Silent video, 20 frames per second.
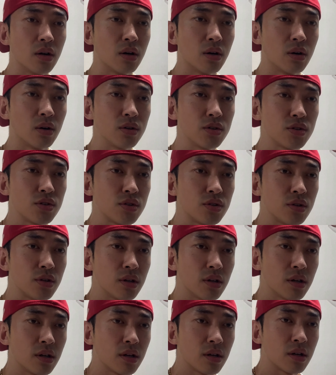Oh
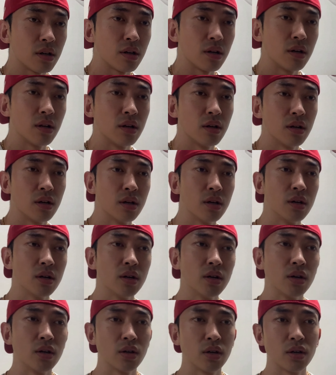shit.
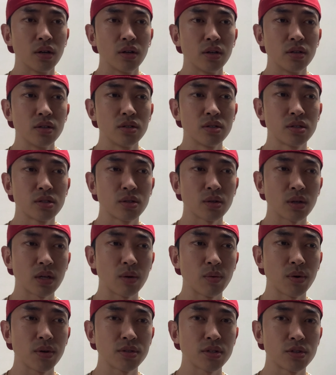So it
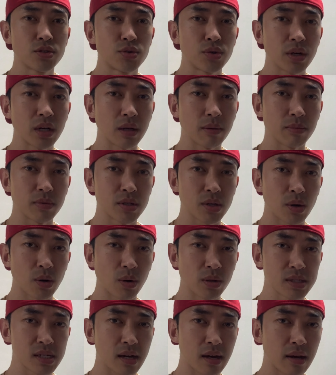was a dream the
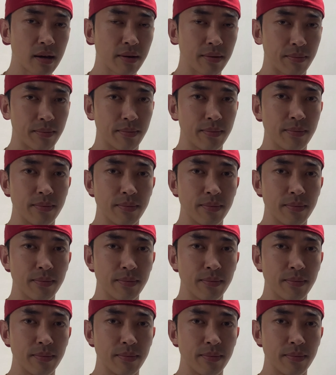whole time.